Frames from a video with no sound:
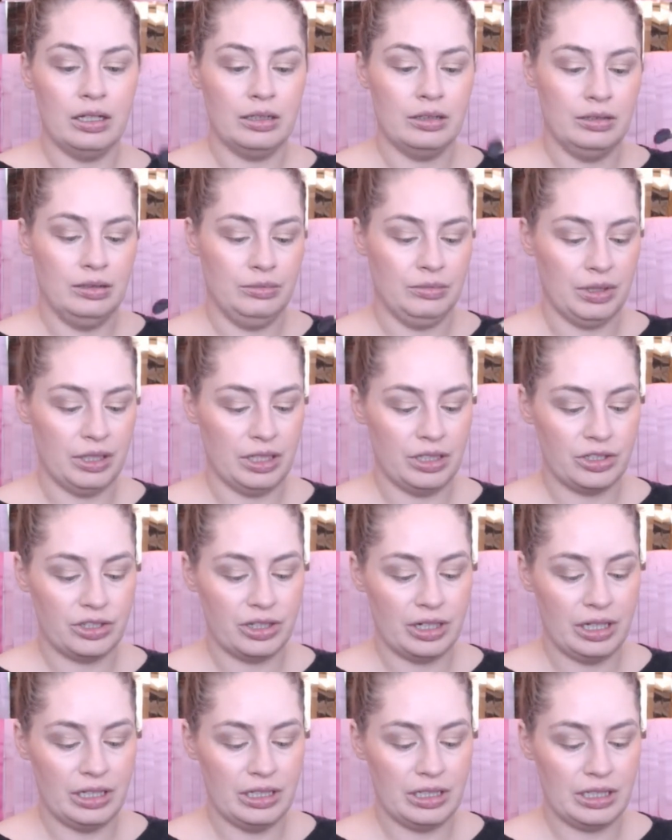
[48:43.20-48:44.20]
We're going to
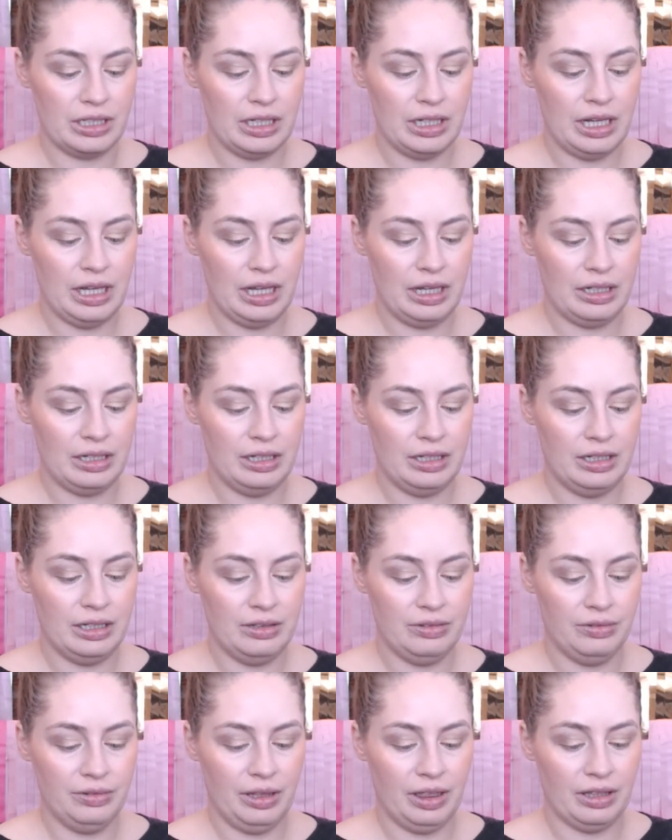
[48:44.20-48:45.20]
try this again
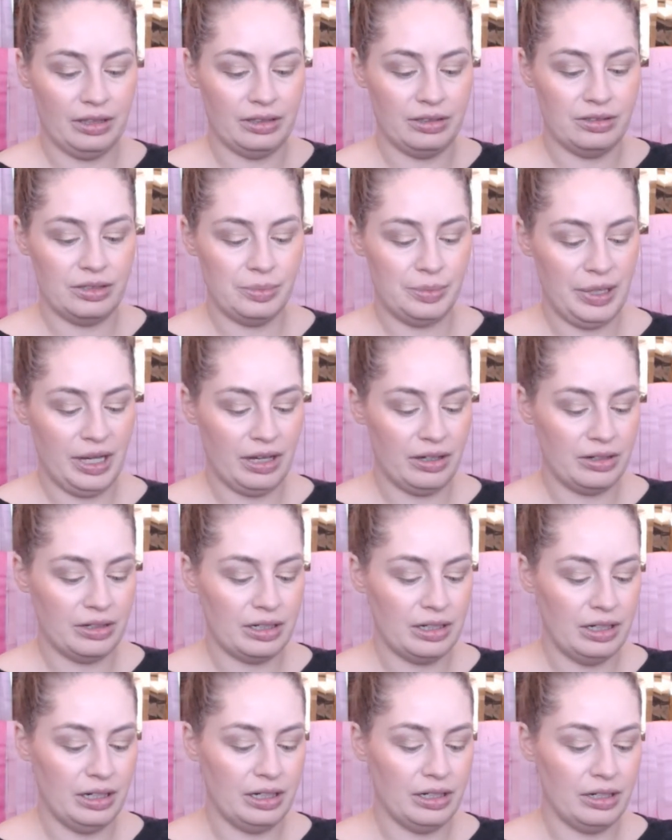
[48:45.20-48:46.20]
with the loose
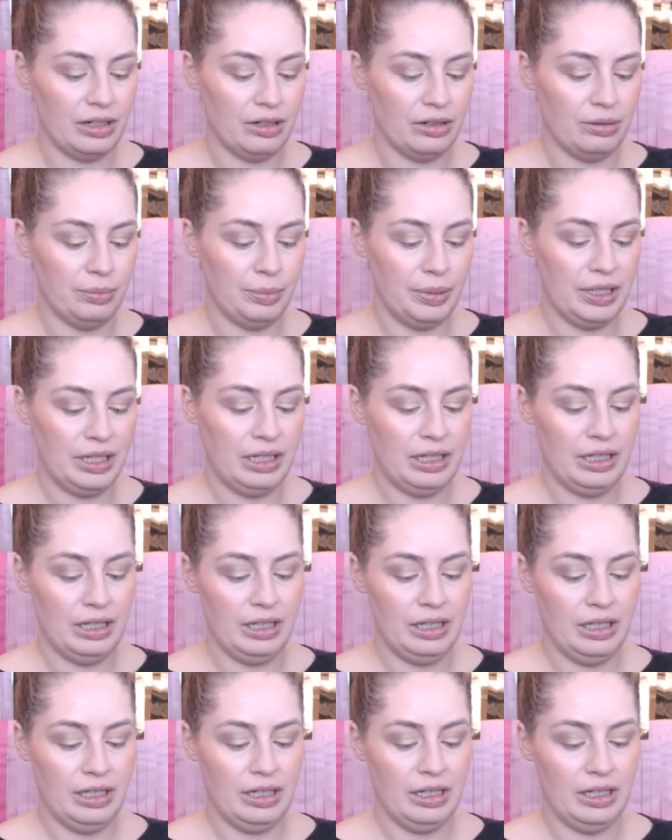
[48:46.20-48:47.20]
powder and hope
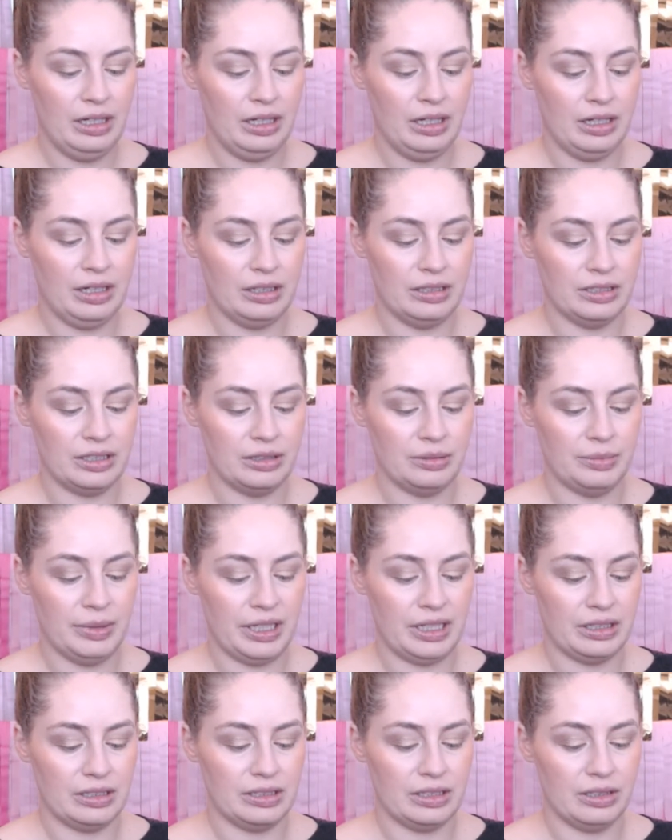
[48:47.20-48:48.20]
I don't
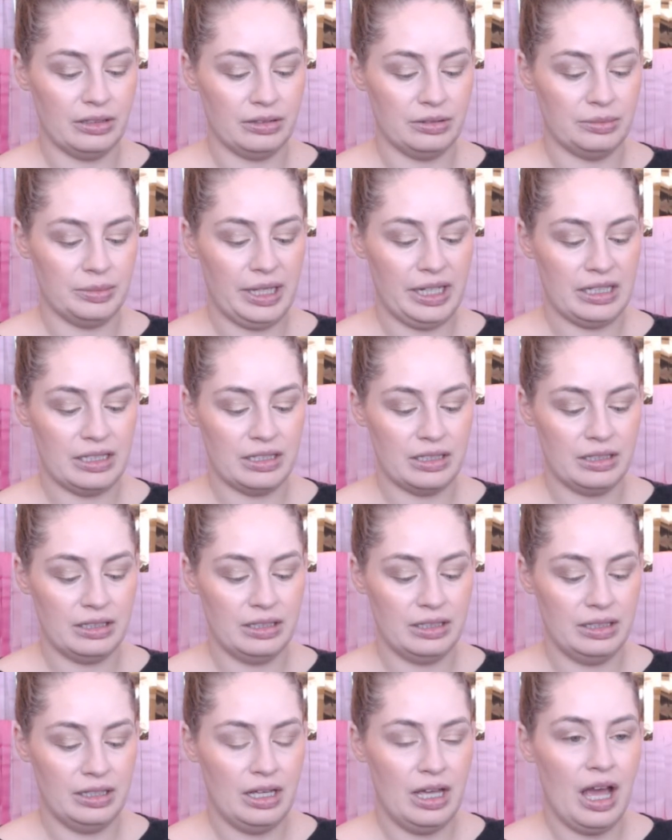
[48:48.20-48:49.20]
make a total mess.
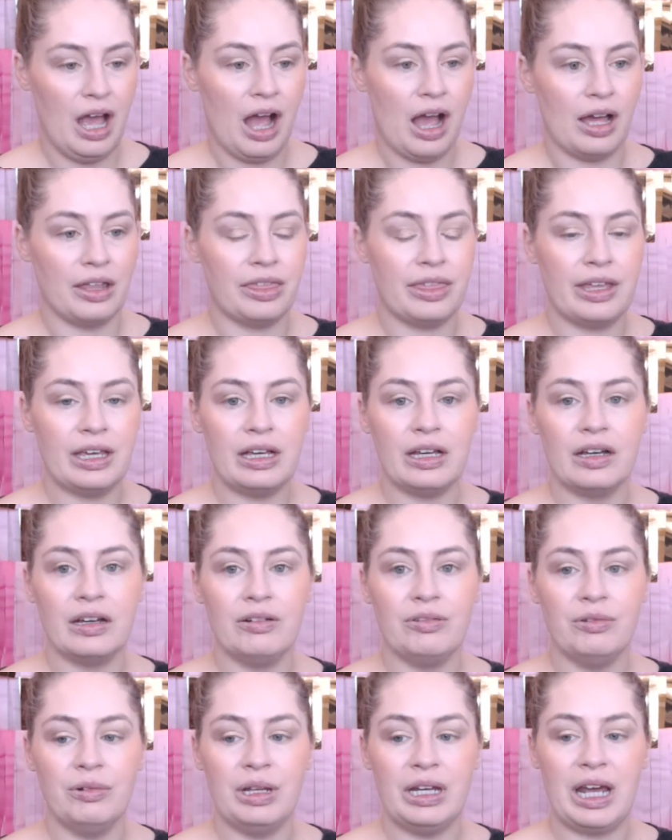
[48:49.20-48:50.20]
I think
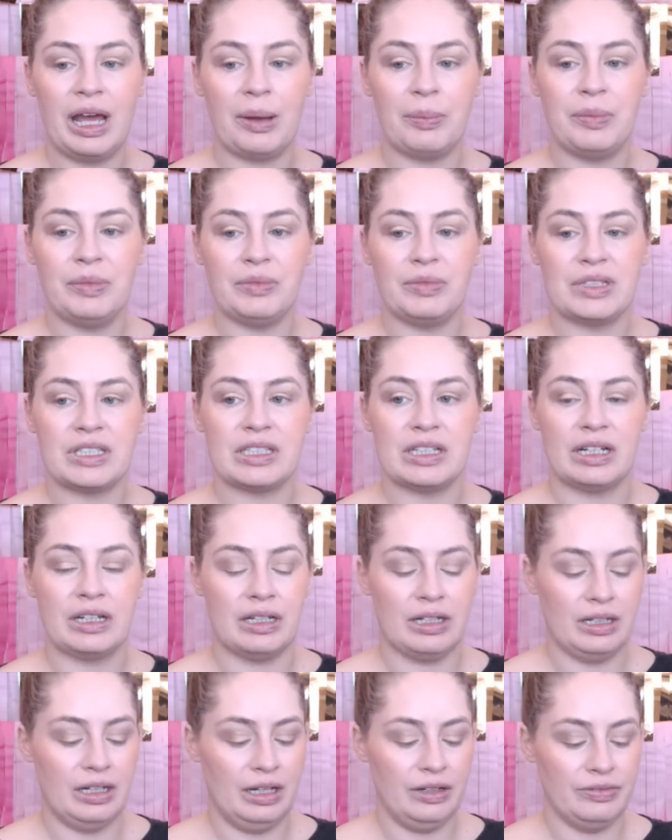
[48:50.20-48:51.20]
what happened was,
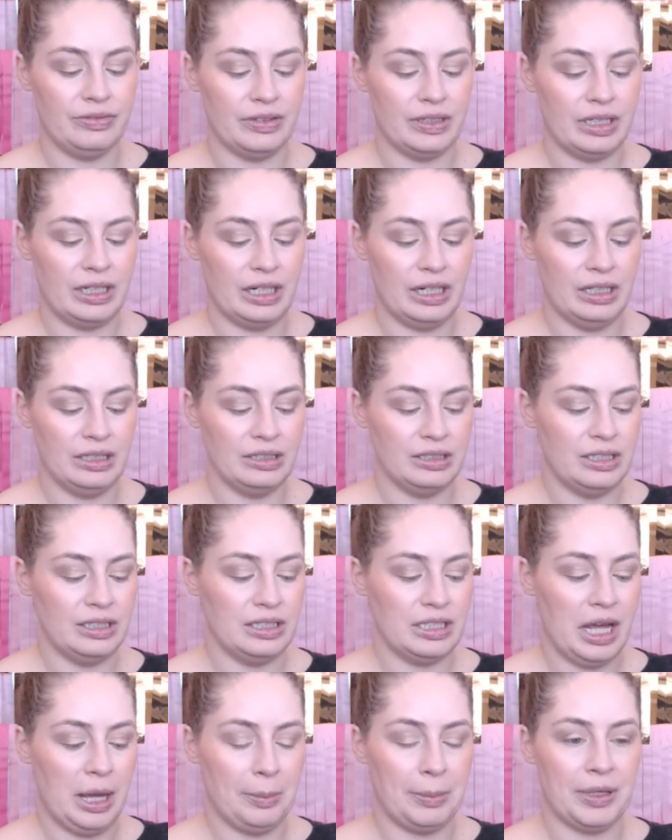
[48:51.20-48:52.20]
like, I forgot to
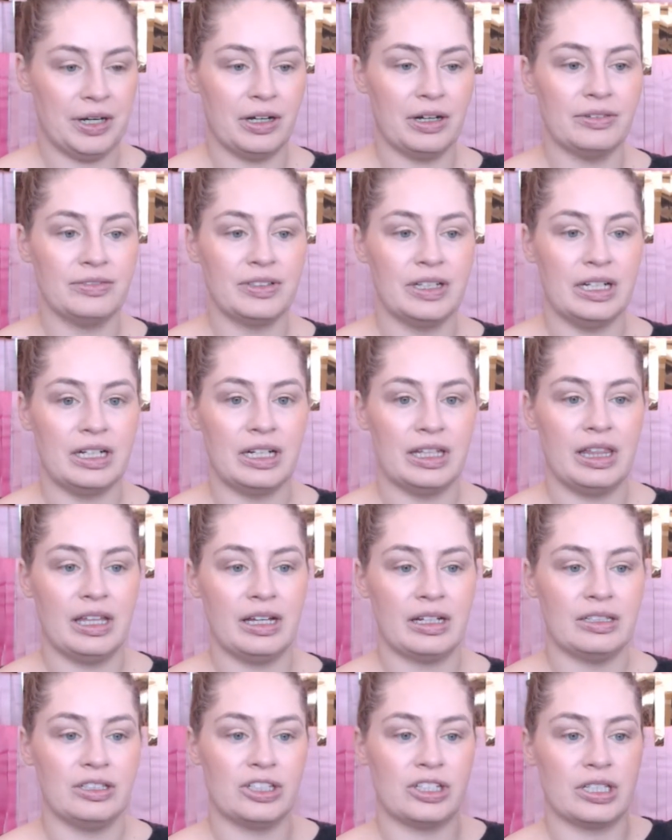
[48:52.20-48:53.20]
tap it off, and I think
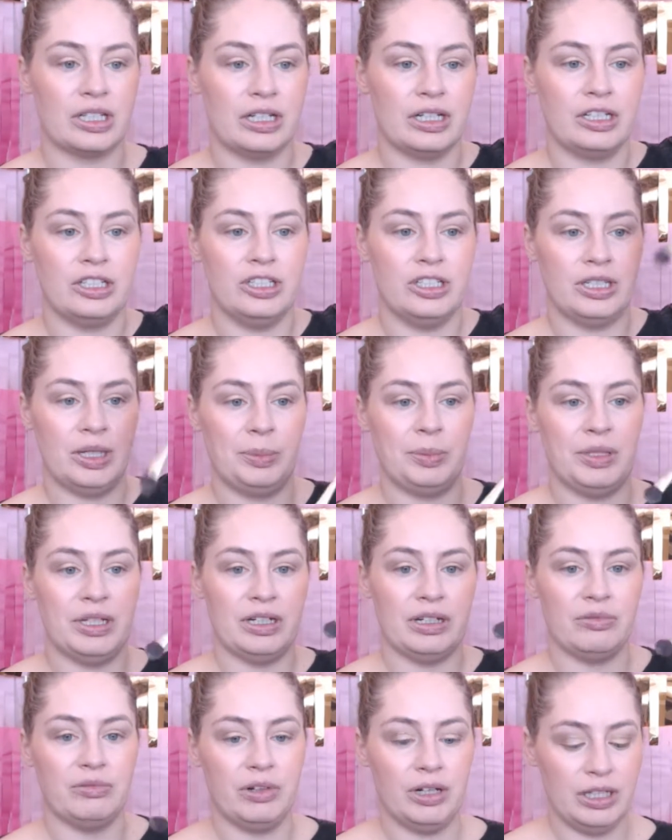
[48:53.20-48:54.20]
I just, like, dipped it
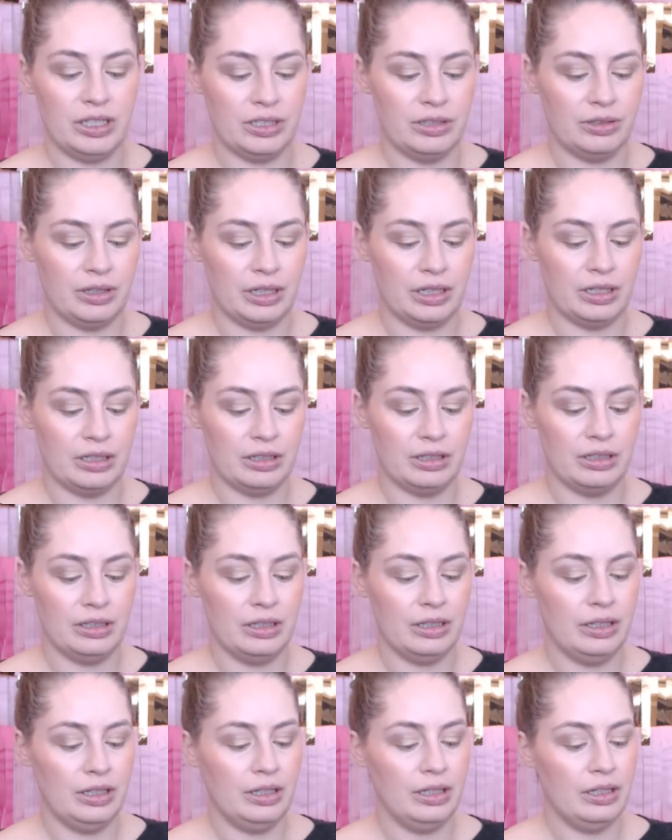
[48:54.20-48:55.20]
in way too hard.
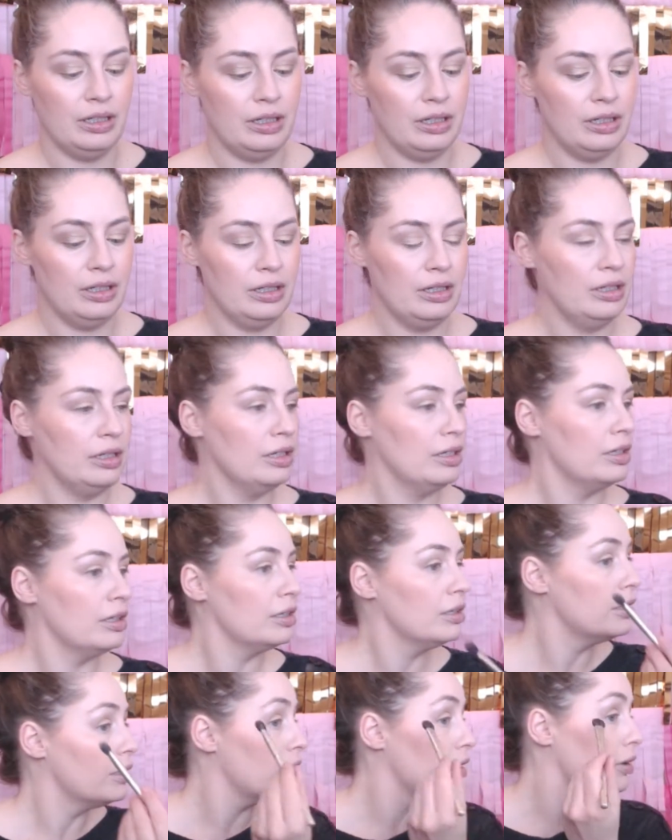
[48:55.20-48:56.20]

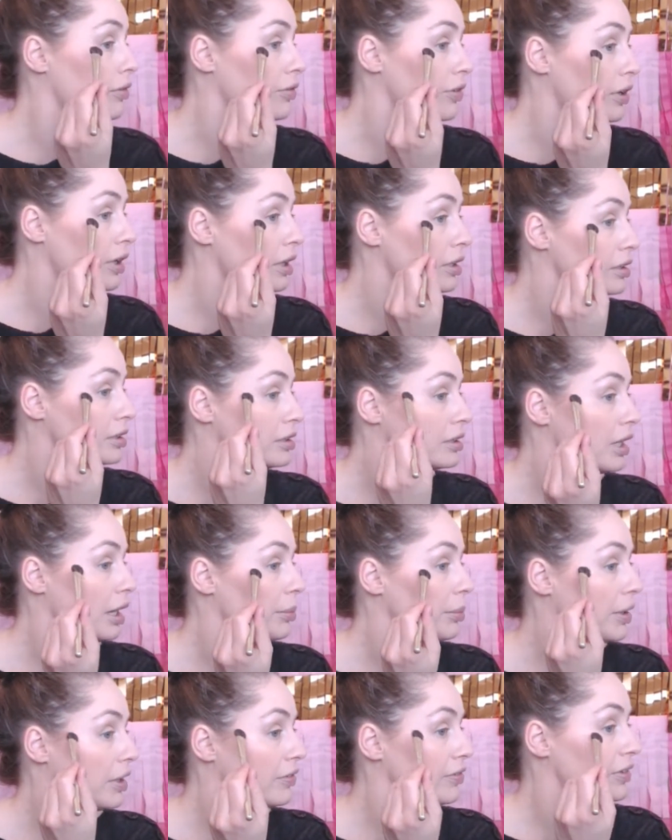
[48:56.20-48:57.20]
And forgot to tap
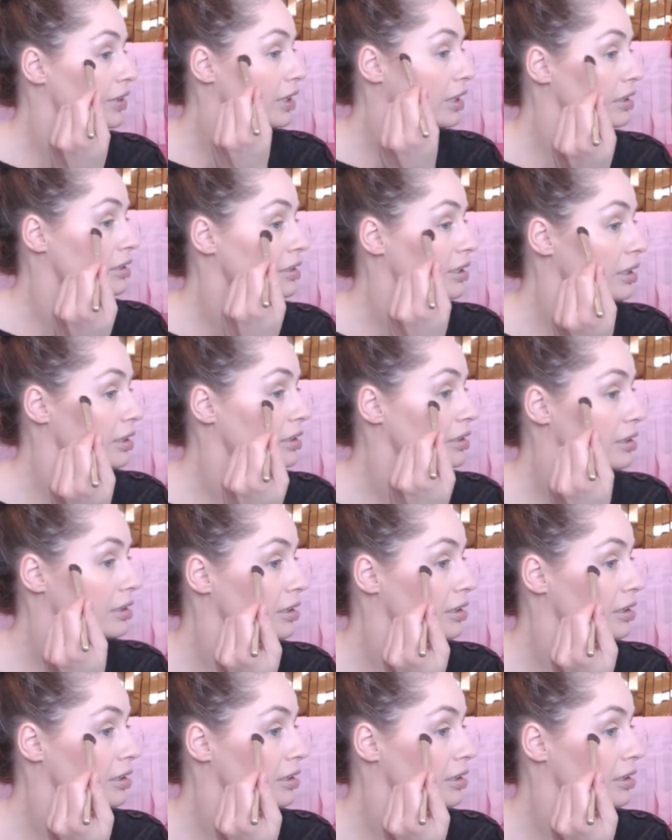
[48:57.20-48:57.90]
off the excess.